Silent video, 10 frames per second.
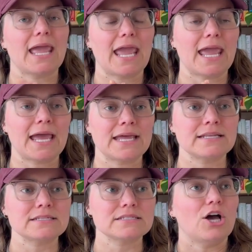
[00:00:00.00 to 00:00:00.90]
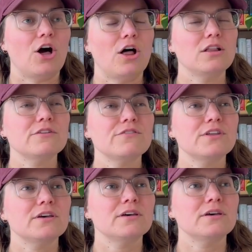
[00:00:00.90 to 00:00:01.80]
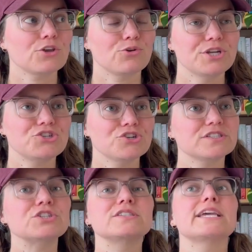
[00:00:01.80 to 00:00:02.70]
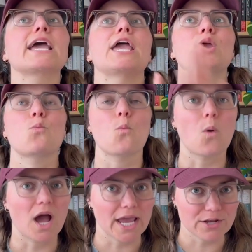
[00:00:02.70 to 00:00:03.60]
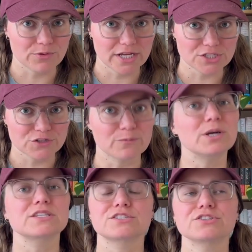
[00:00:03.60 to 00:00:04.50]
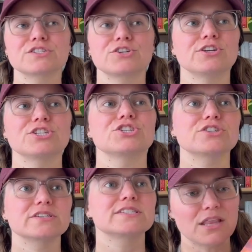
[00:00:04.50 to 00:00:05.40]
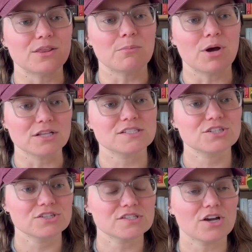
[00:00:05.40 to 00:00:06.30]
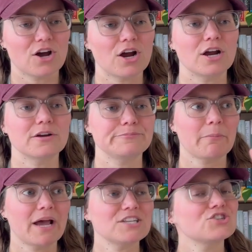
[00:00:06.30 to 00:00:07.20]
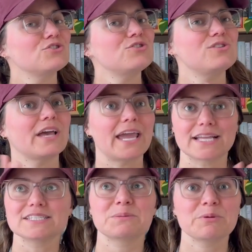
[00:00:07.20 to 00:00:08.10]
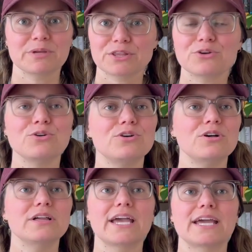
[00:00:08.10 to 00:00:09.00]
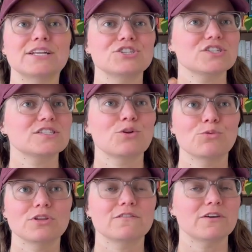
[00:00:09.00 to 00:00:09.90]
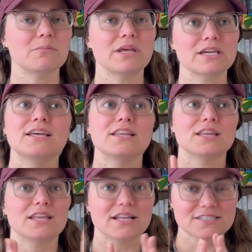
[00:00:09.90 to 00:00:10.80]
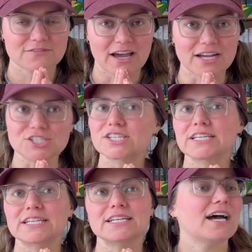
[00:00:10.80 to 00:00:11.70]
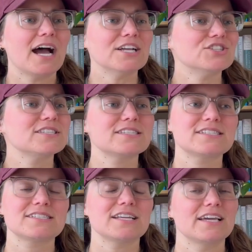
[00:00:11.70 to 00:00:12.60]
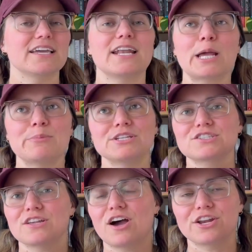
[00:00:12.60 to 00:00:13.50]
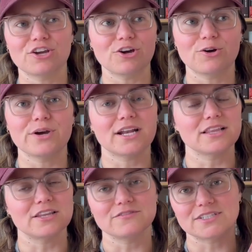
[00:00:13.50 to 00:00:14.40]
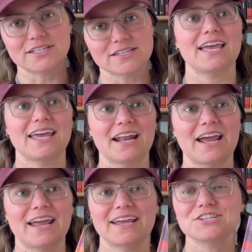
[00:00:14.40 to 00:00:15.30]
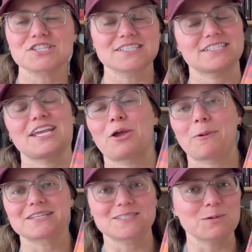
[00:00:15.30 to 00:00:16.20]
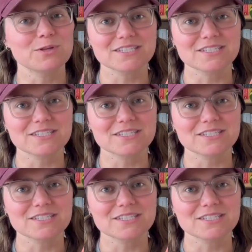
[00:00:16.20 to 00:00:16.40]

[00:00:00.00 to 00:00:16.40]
And all of the creatures, there's like a wide range of monsters and creatures. The monsters are magical and some are mythical, and it's just a really fun mix. Lots of action. I binged the audio and I loved it, and I just can't wait to see where this